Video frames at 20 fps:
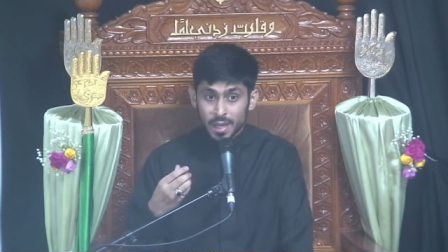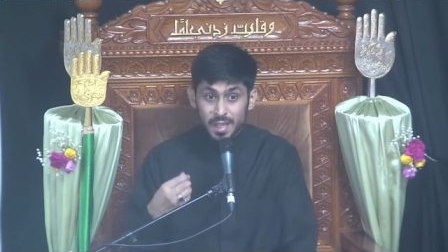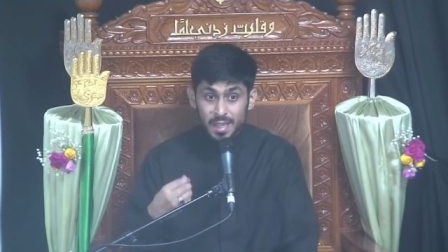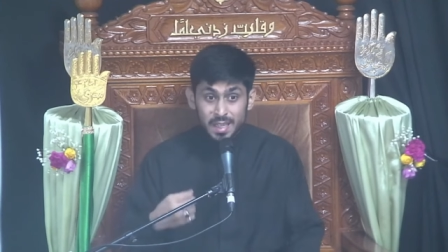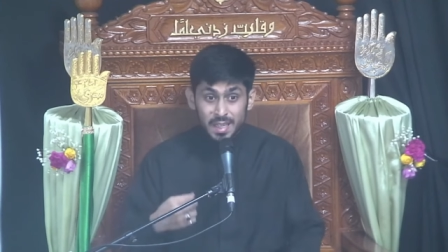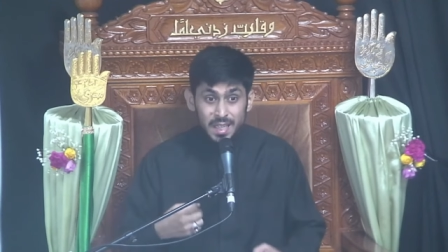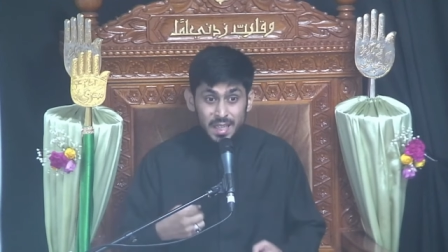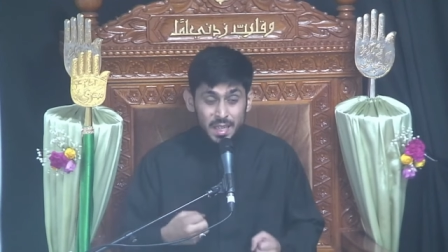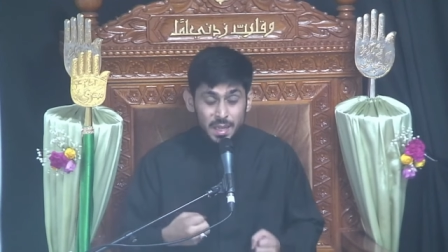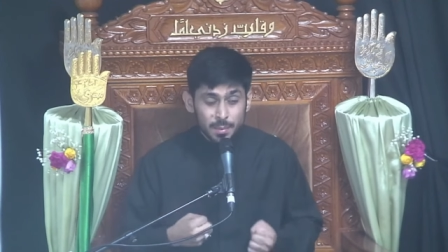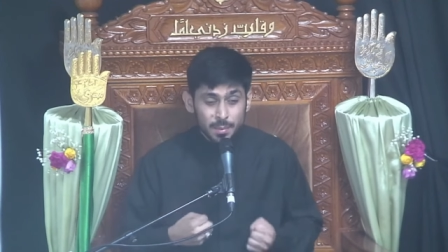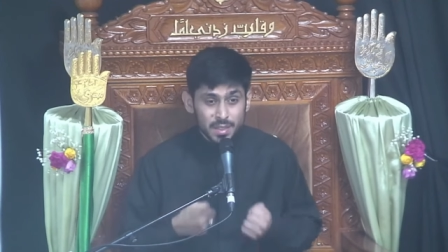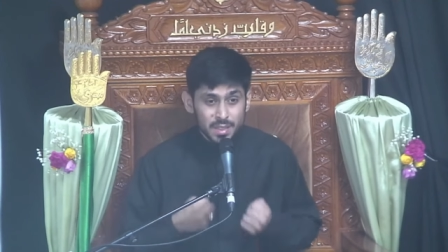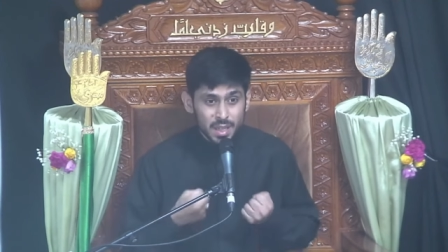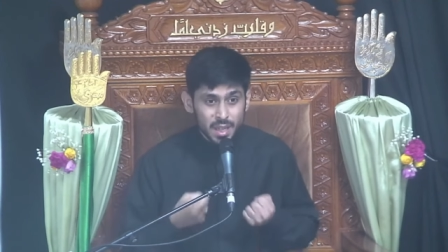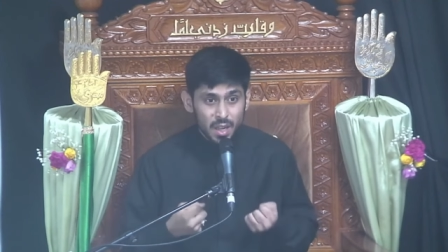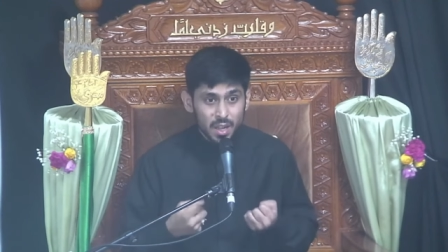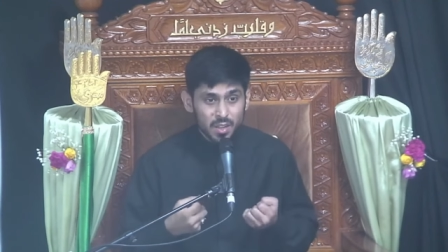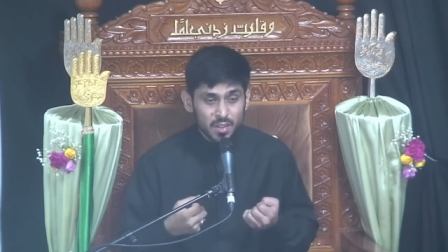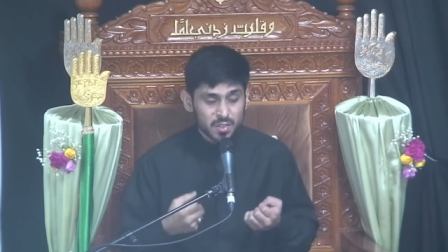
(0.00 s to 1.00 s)
He
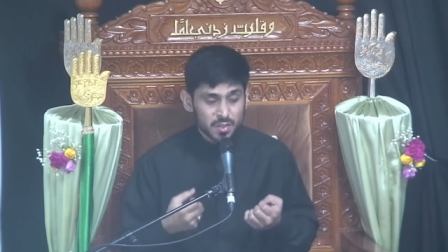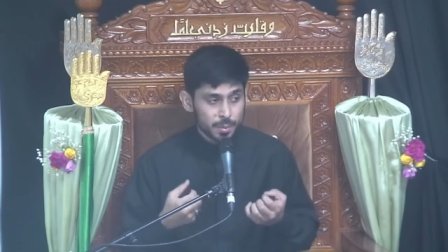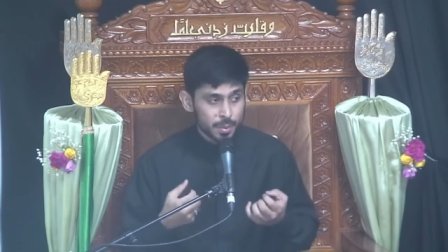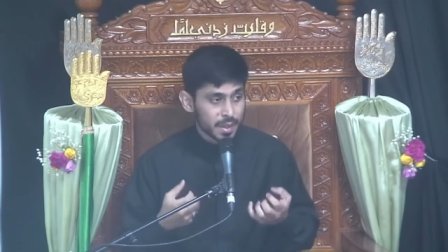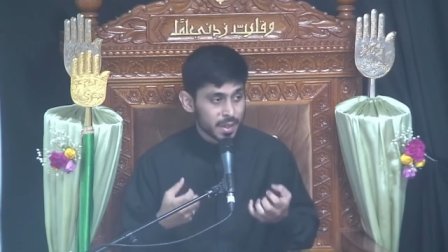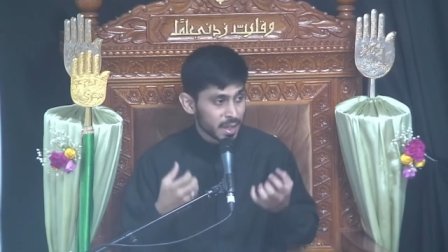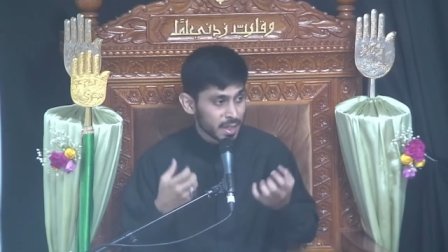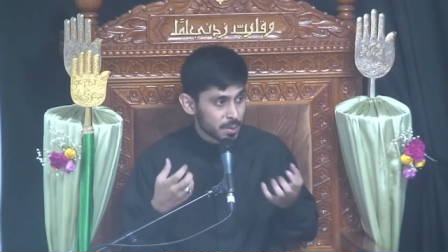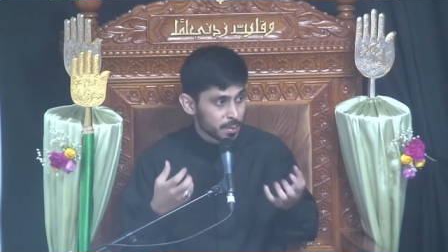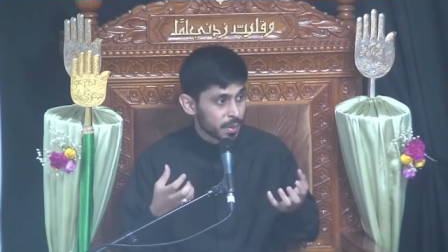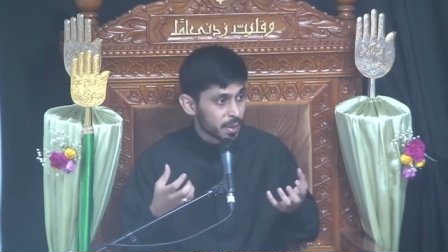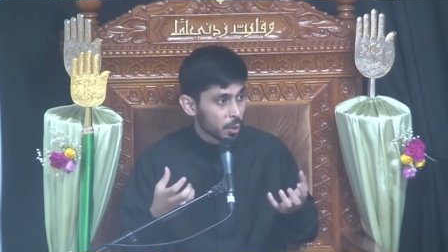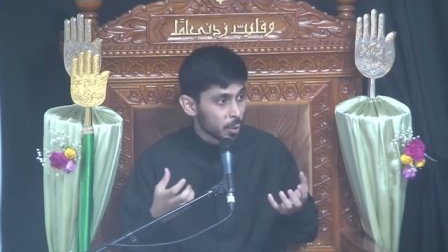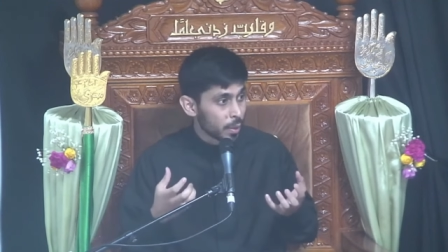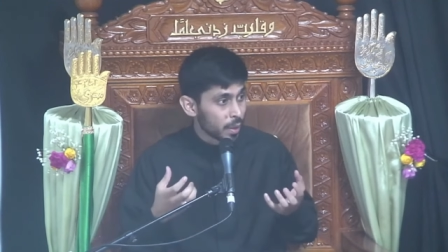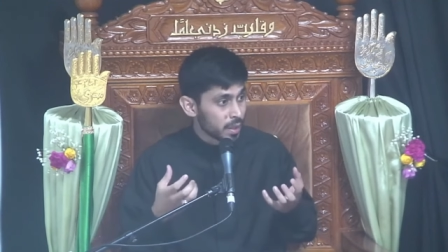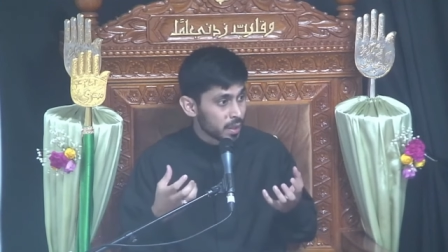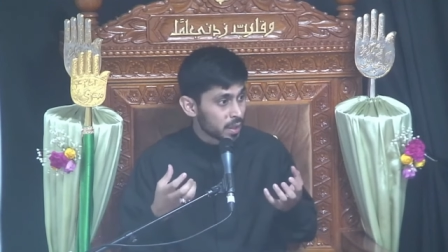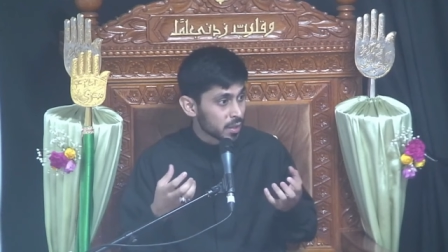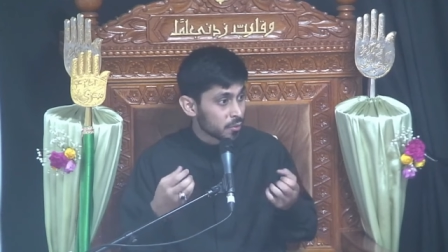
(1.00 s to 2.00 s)
himself has been
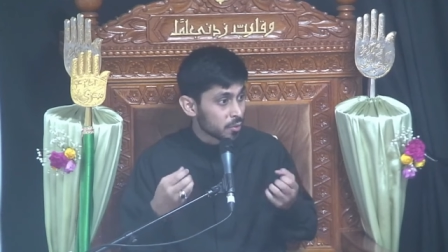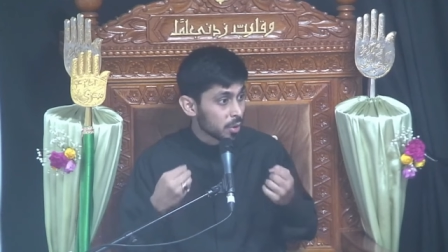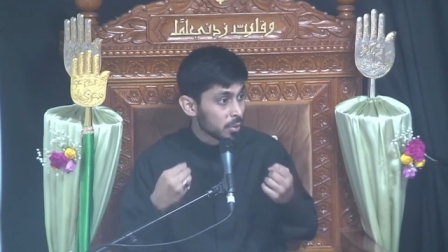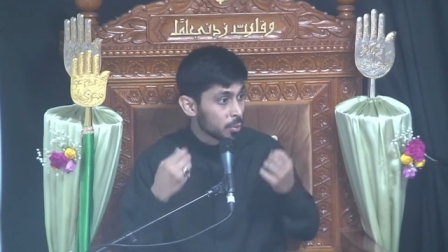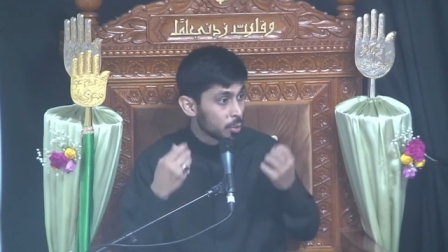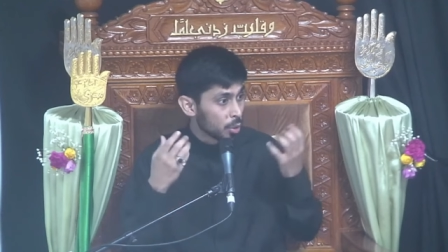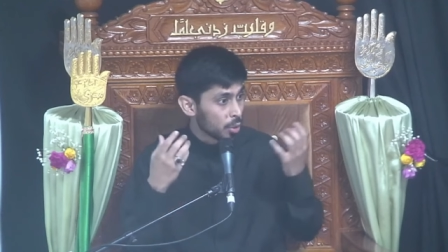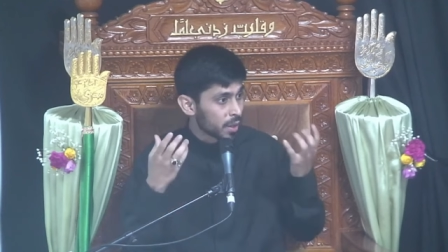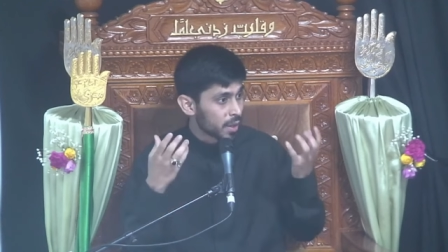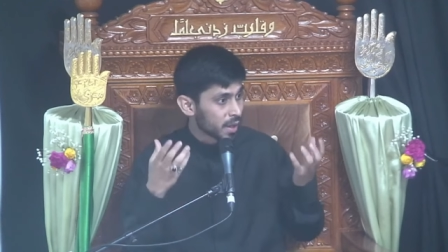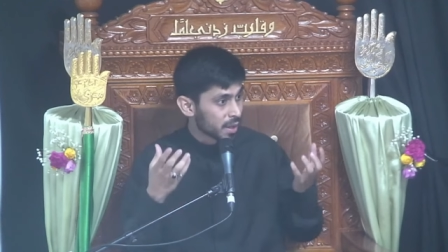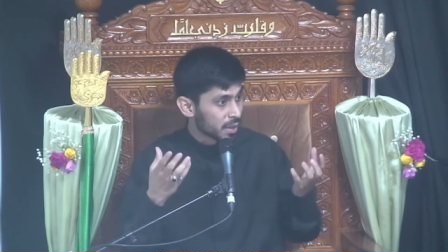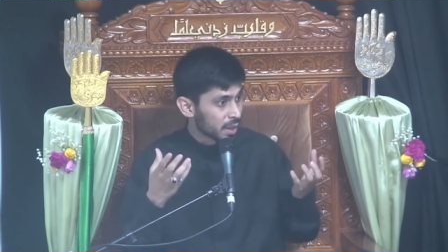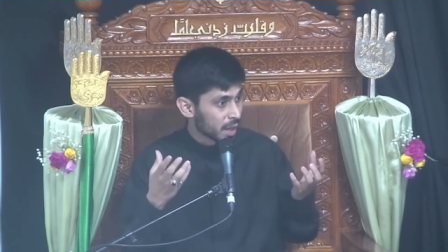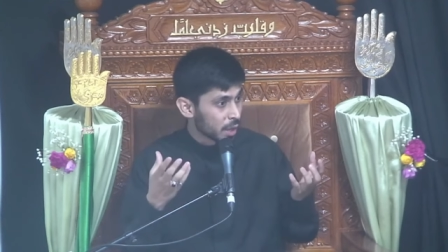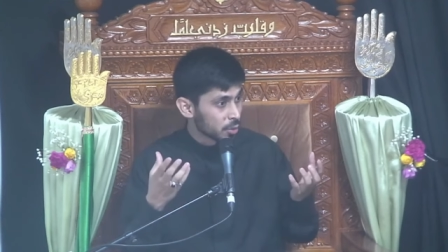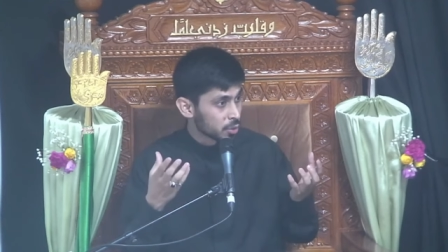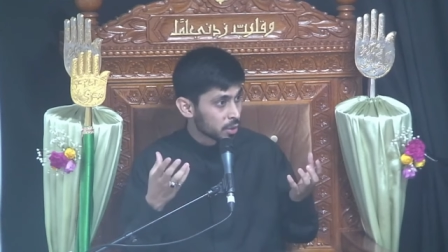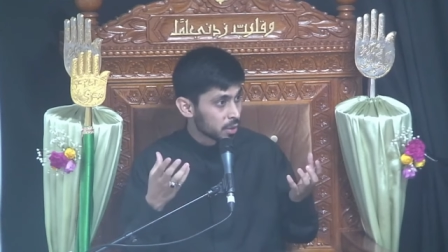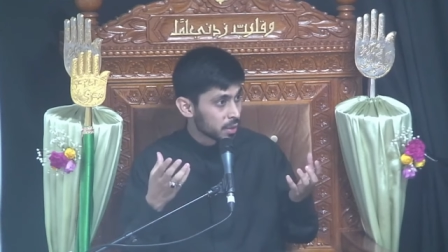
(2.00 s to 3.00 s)
awaiting for more than a
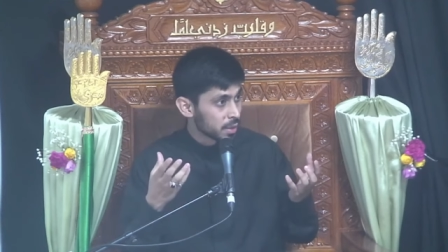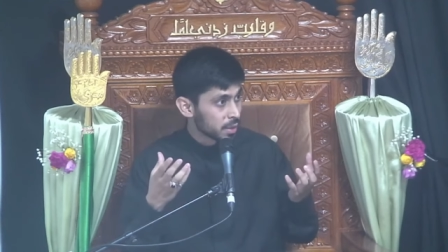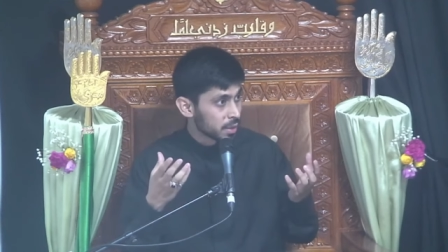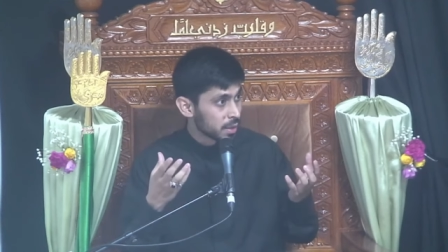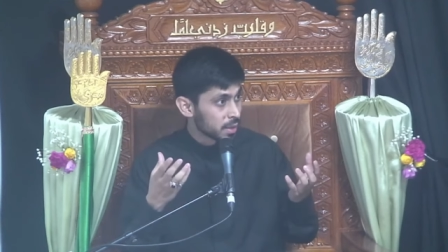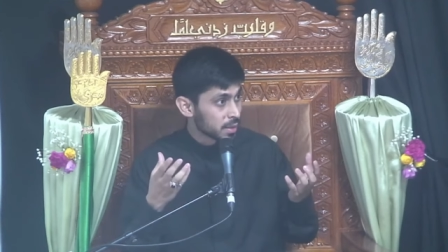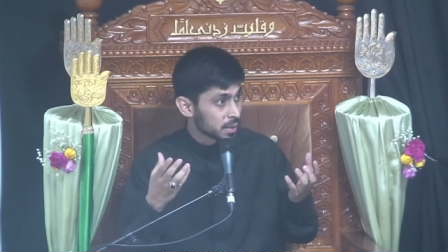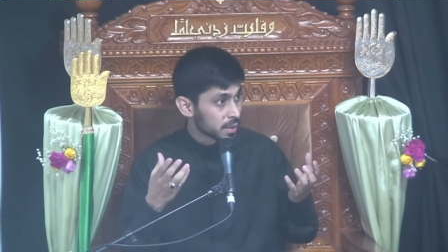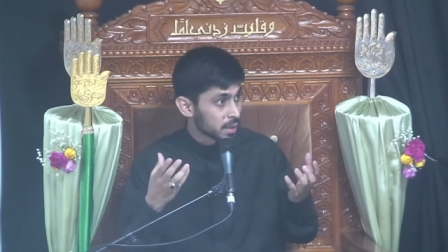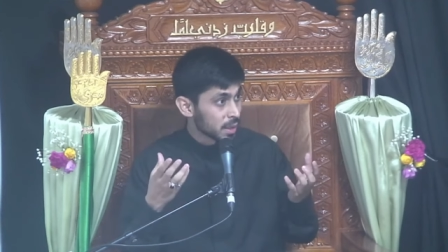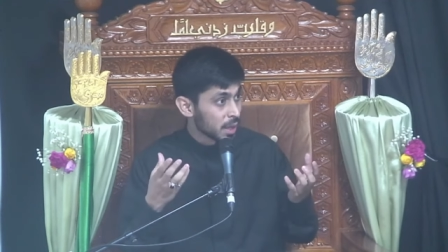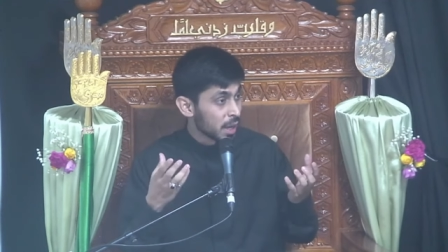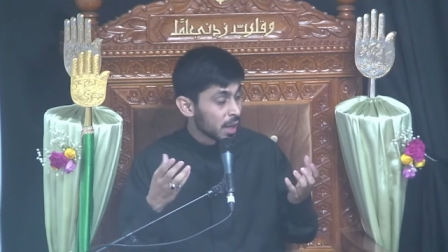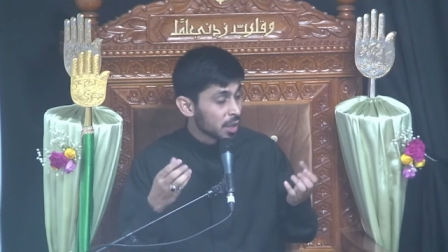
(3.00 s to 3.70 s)
thousand years.